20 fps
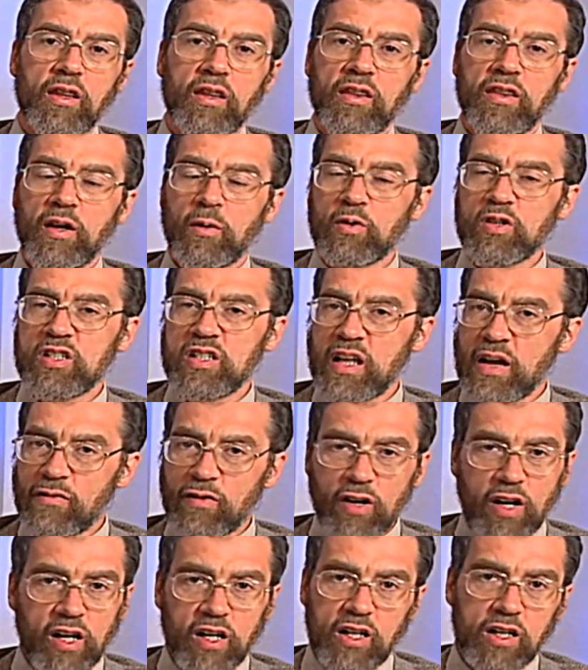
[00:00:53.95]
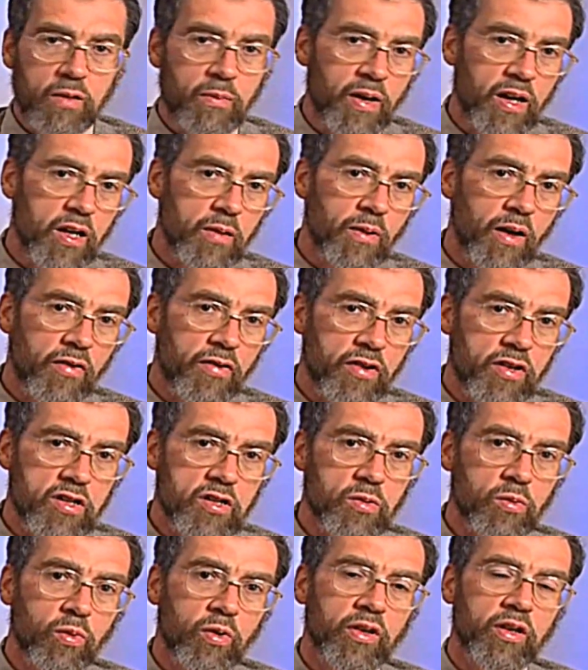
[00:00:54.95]
There was never any debate about
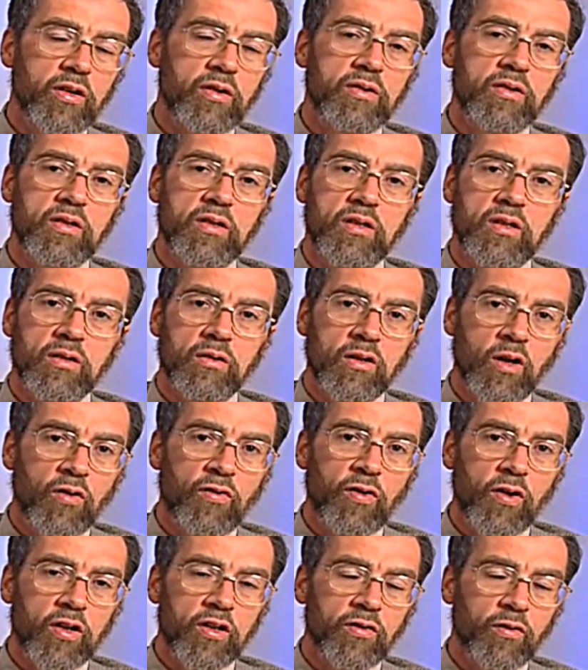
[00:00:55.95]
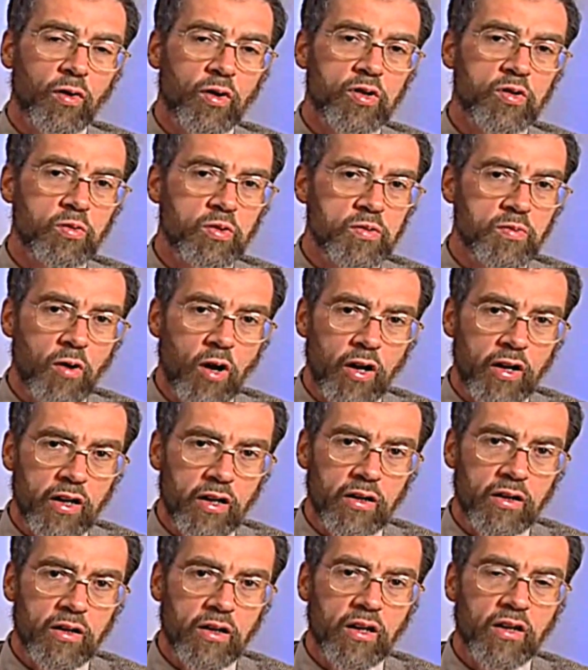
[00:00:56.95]
this when the no-fault divorce was brought
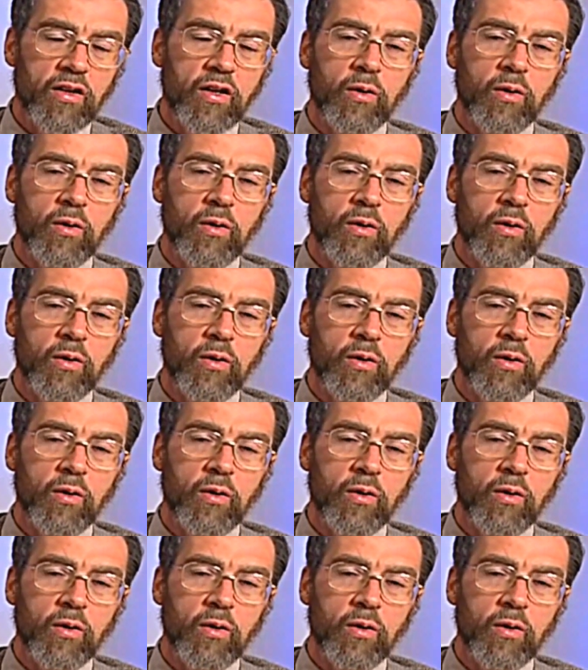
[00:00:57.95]
in.